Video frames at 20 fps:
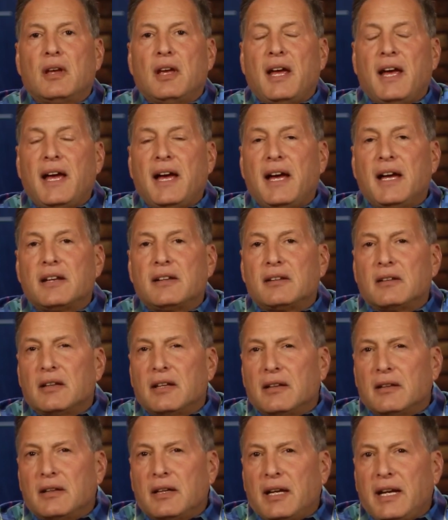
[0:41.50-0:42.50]
had
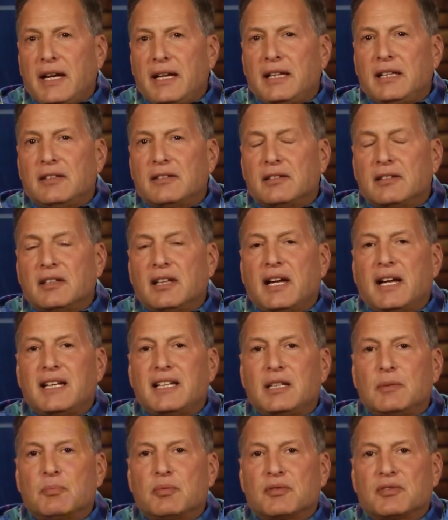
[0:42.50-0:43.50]
80 to
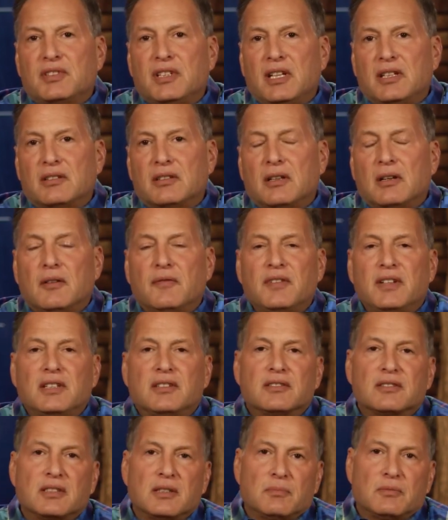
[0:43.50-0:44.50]
90% of
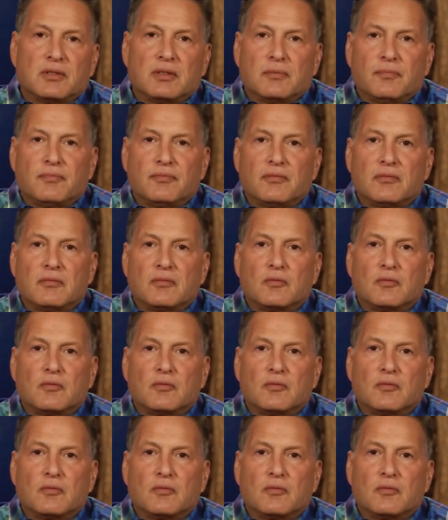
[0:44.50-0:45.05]
each symptom.